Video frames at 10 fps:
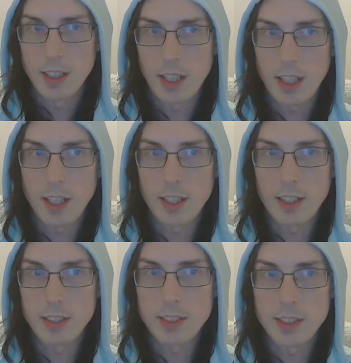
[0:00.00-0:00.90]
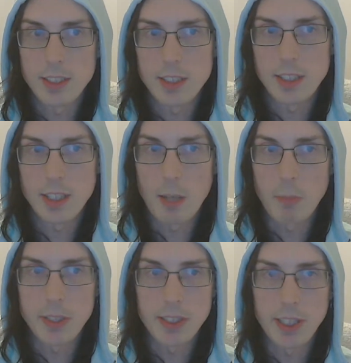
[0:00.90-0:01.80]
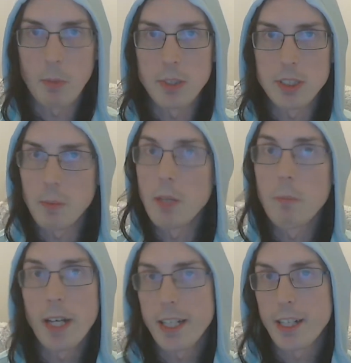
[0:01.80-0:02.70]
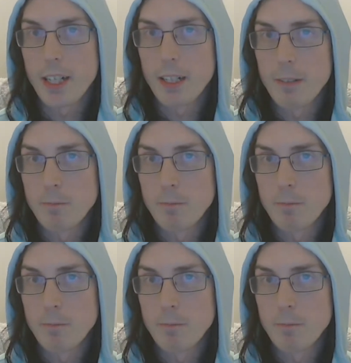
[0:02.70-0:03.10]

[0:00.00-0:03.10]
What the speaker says: and that person happens to be a minor.